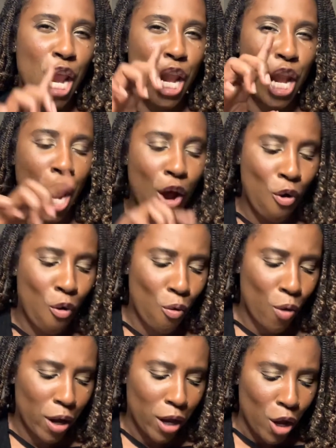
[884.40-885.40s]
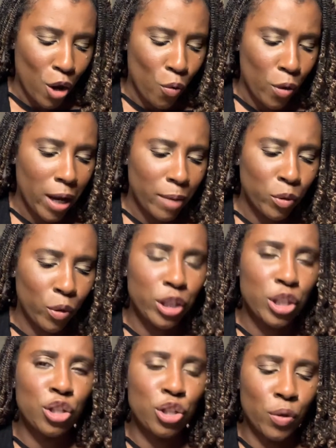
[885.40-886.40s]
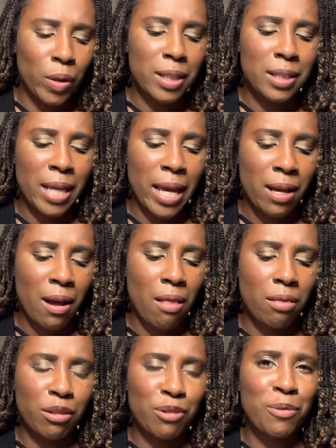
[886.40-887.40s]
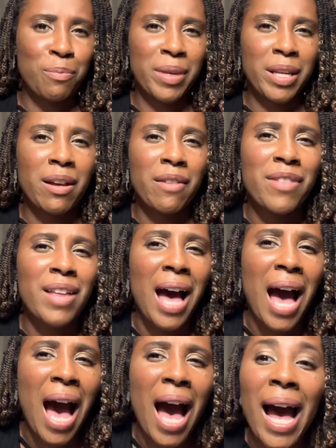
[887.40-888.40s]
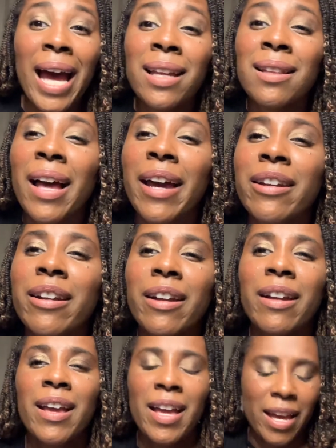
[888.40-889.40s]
No. What I'm going to do is take a little bit of the highlighter